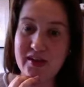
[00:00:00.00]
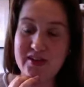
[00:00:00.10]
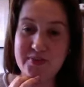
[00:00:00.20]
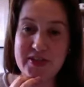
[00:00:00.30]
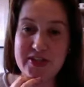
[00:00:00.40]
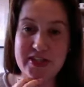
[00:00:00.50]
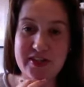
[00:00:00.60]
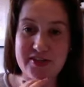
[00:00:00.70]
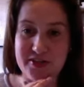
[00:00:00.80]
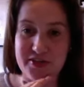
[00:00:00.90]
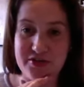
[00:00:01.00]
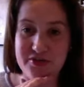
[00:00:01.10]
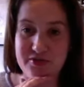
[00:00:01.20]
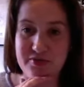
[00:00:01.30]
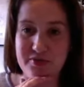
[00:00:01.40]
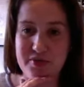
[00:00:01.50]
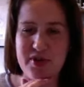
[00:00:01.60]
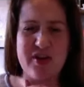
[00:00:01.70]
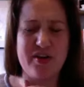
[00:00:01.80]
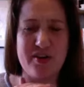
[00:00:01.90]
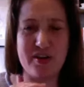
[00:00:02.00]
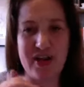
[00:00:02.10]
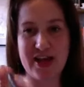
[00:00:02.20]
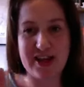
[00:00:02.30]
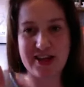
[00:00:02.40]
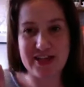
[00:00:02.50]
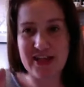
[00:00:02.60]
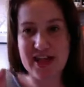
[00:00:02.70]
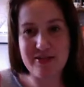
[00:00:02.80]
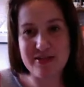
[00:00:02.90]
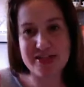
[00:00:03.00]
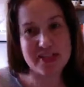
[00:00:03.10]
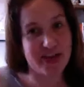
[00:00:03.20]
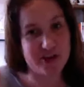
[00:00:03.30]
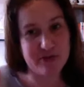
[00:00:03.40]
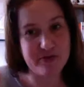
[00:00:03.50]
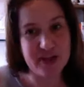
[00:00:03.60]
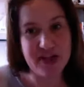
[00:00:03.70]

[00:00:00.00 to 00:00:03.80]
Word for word: especially the social, uh, like the language stuff